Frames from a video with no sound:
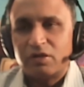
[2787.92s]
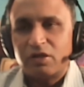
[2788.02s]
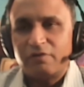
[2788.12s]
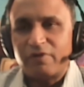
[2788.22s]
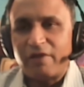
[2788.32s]

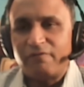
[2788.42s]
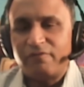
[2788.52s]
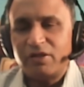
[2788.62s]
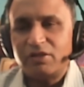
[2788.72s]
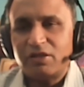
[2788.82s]
If
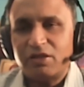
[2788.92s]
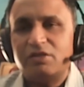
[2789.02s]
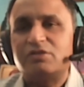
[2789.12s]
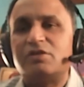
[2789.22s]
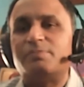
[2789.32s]
everything
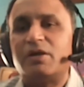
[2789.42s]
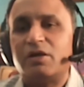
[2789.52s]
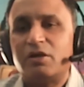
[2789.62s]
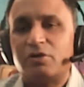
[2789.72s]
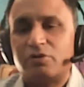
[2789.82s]
is
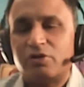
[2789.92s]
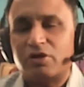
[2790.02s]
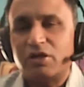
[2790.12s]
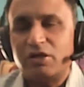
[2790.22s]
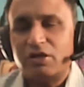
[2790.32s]
dependent on your
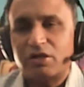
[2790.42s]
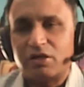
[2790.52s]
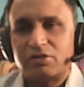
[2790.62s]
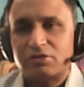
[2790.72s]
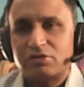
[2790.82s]

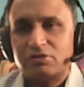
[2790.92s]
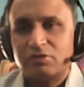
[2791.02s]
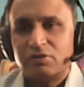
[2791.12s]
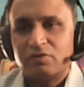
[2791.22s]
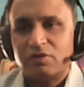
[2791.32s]
interest,
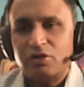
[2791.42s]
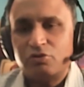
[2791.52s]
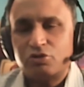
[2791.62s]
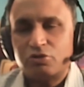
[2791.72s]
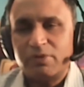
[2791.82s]
then
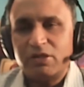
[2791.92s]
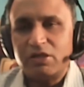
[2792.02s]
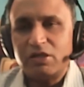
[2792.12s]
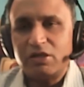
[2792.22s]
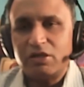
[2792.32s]
you should be
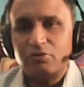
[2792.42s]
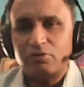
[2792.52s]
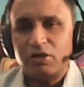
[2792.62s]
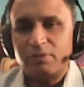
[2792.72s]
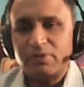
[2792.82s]
eating
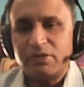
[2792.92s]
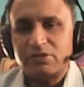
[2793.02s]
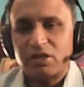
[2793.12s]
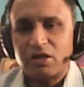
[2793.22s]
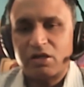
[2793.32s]
only
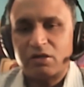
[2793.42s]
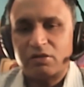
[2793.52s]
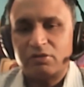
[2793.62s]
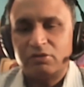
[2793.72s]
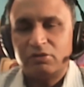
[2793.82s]
pizza,